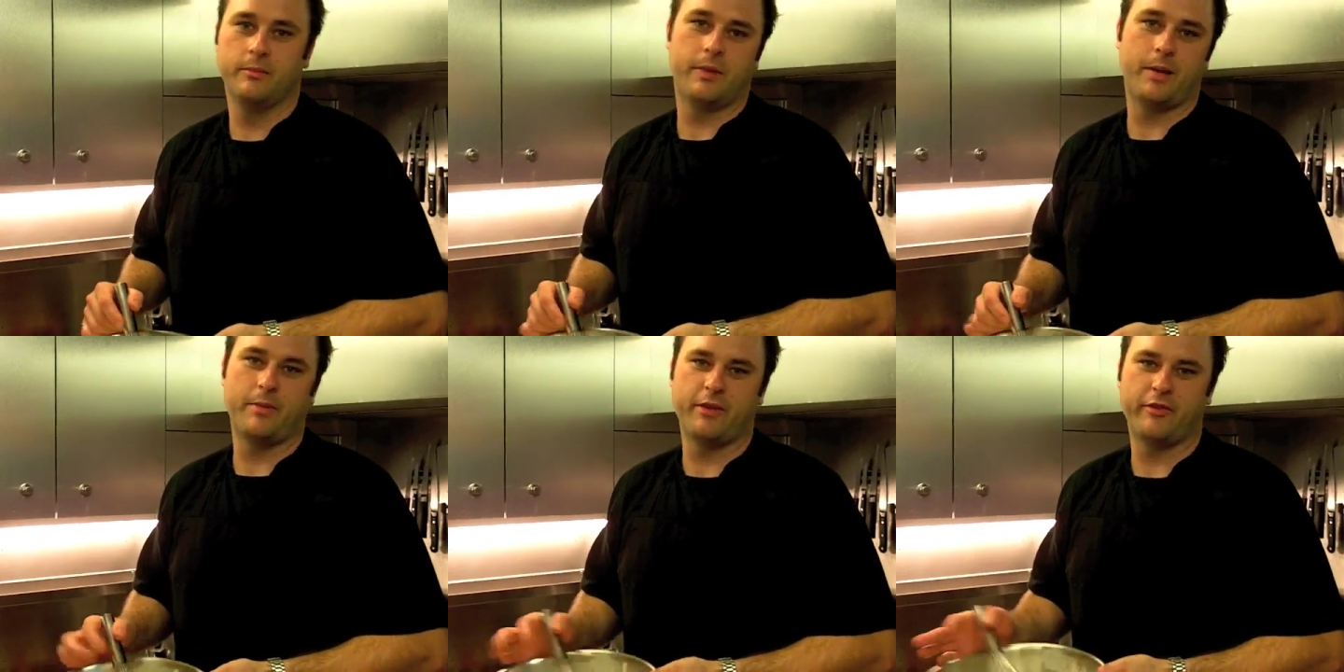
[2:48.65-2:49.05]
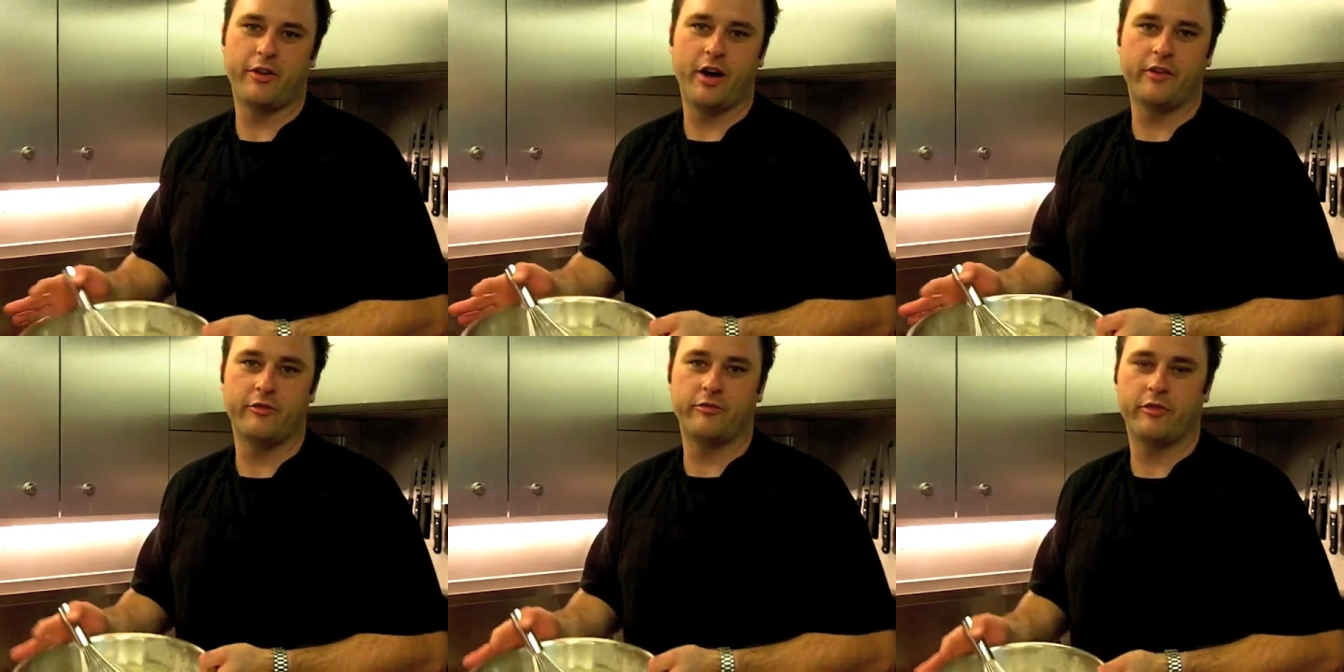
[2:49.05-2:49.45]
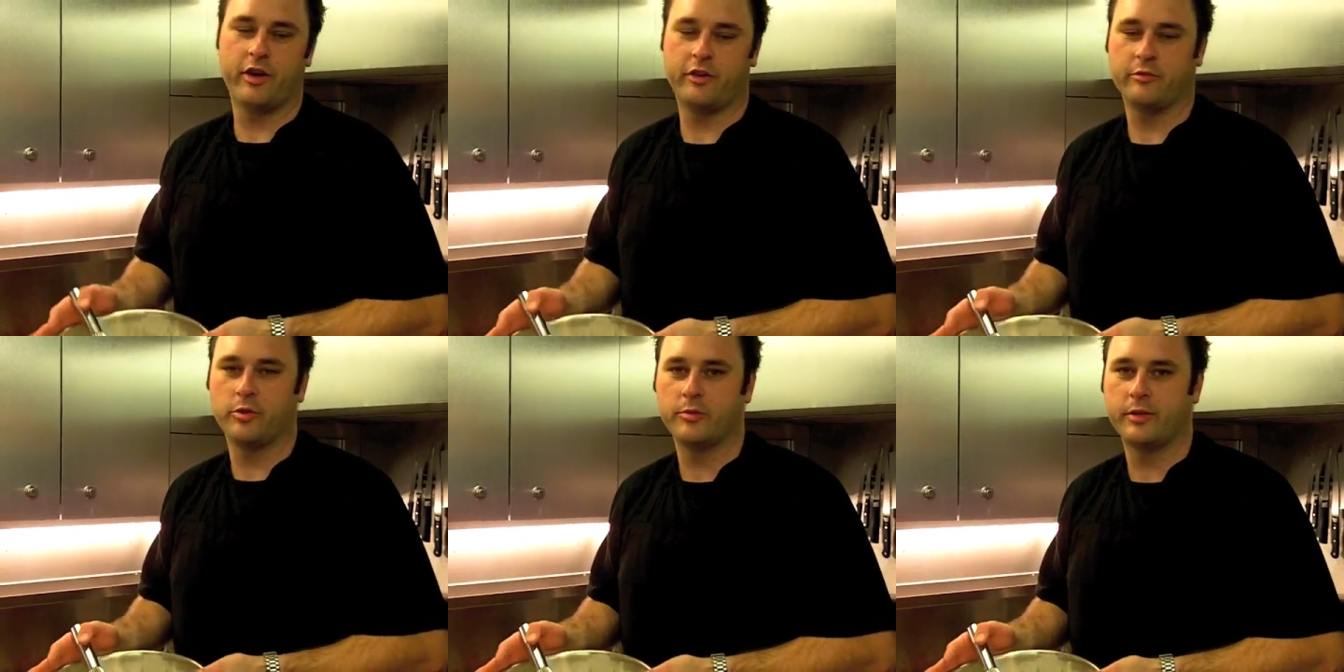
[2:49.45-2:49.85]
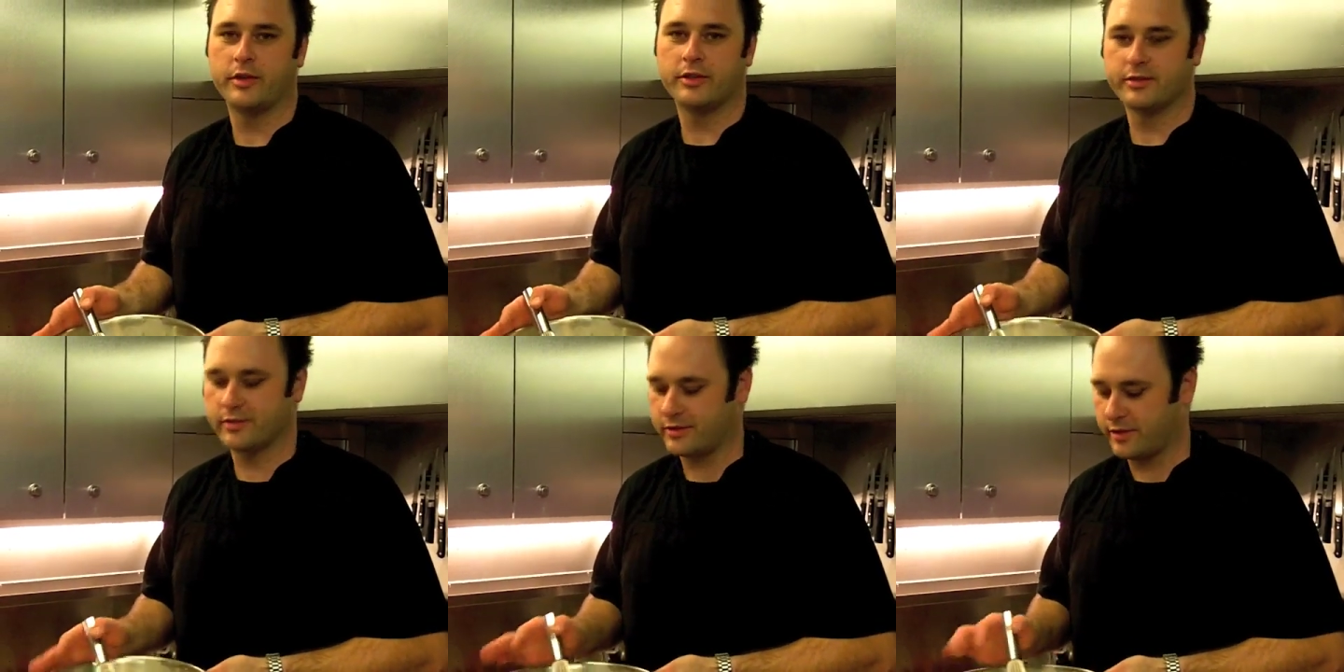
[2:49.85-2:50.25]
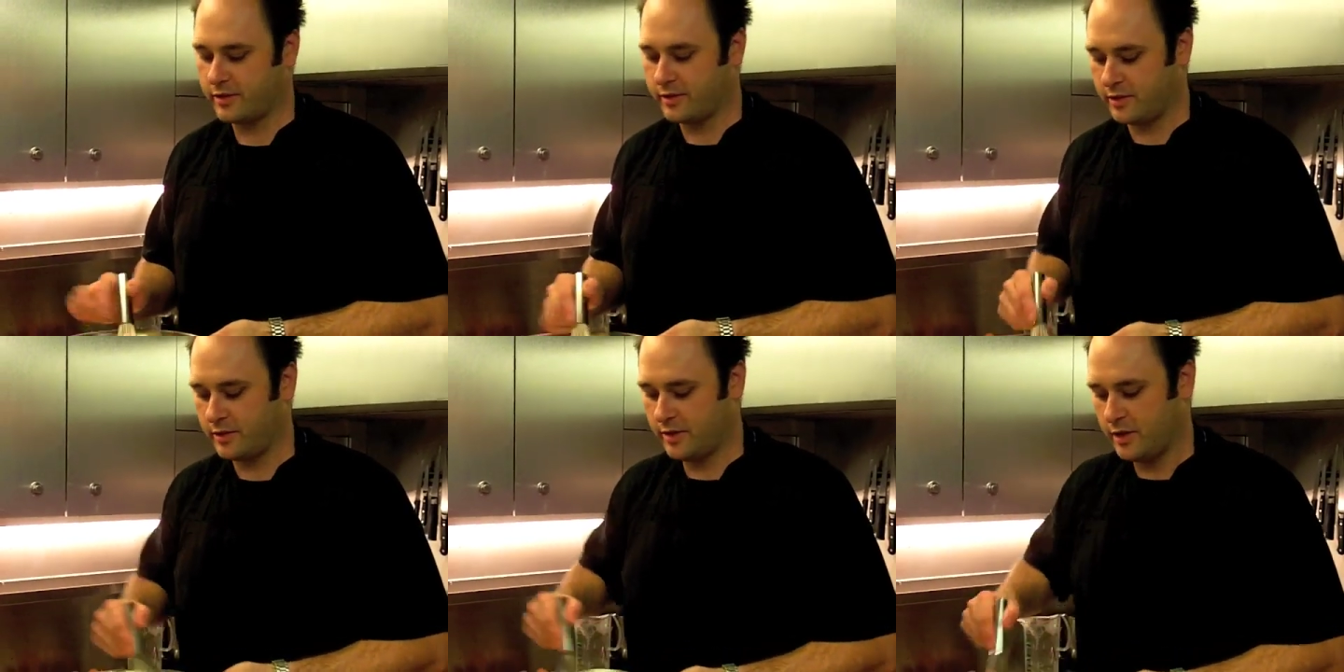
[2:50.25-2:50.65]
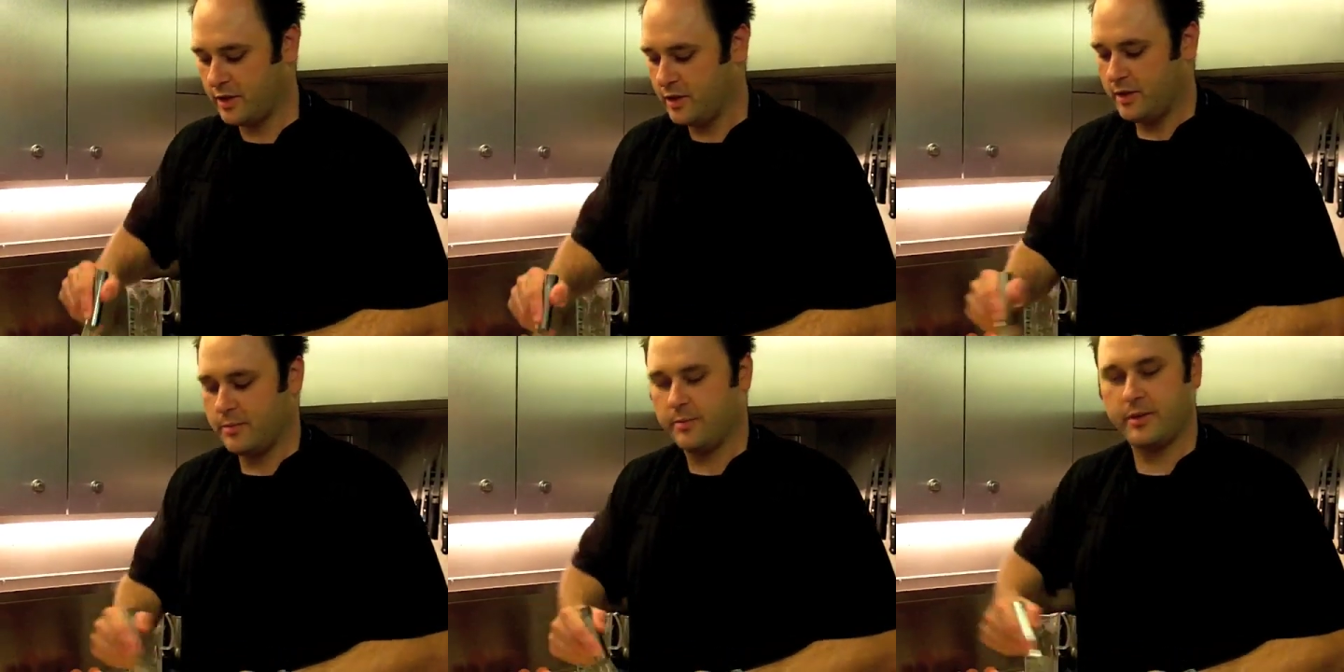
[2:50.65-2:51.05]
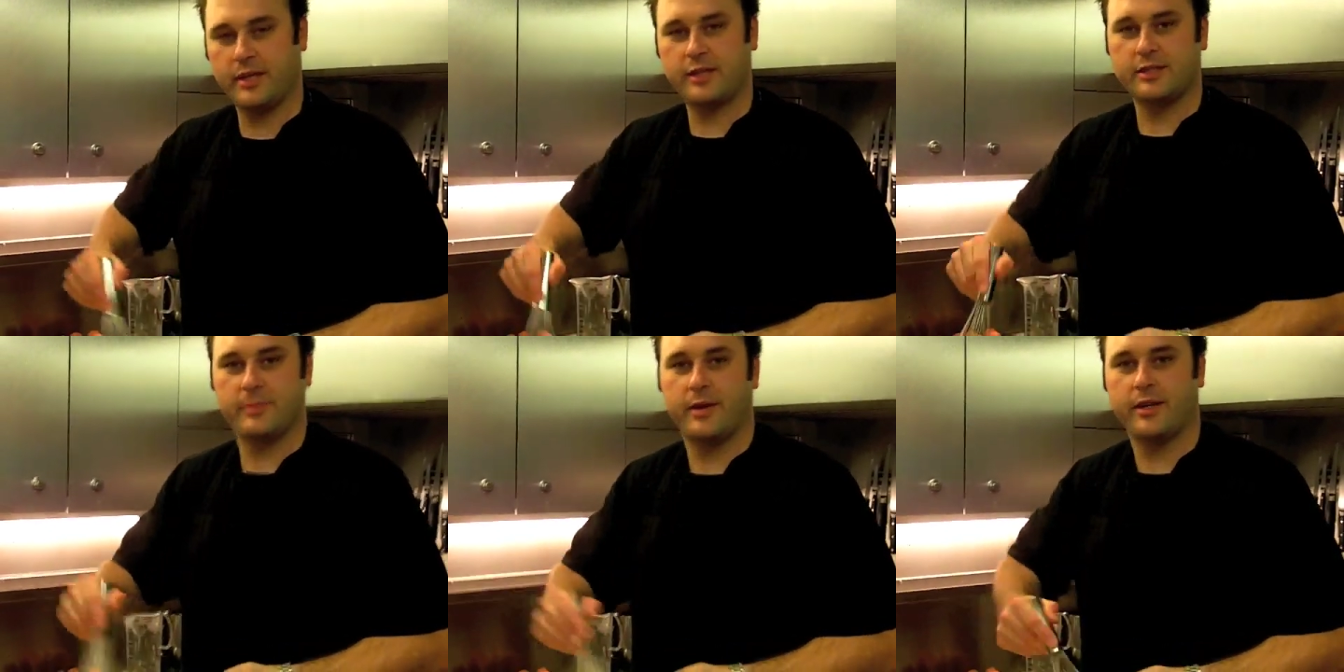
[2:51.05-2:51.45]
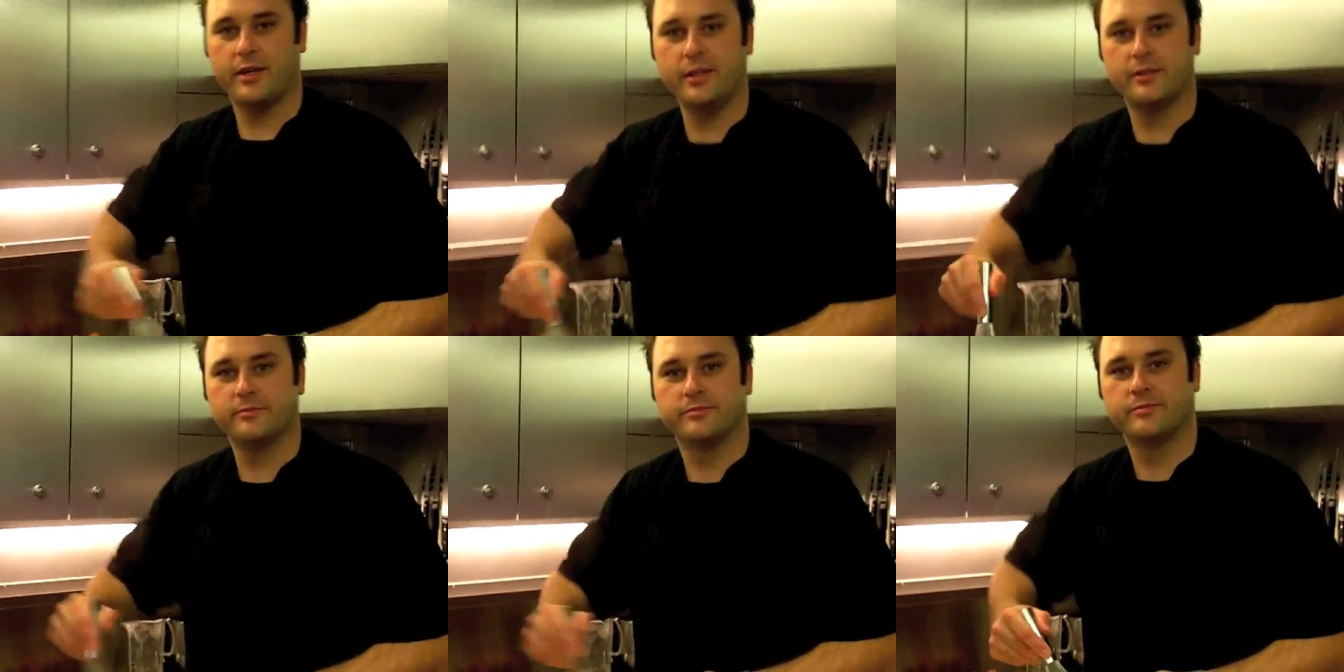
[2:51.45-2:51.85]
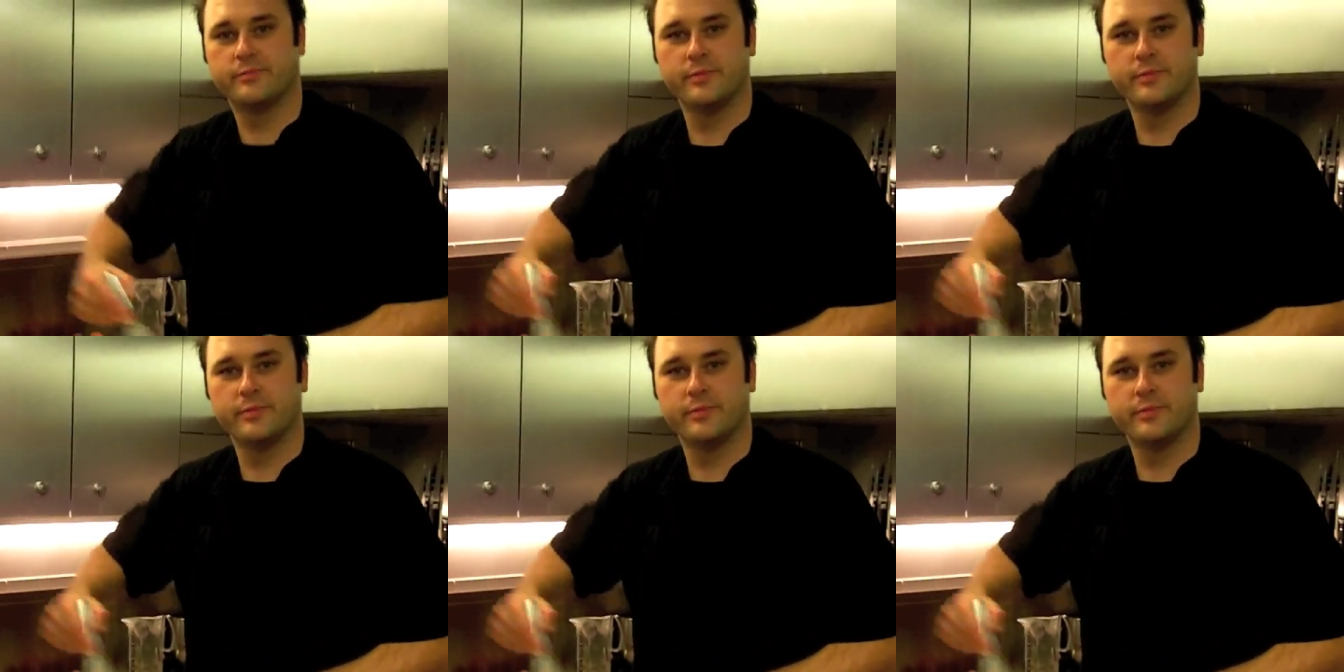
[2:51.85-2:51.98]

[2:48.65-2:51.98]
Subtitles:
maybe five more minutes or so. That's about it.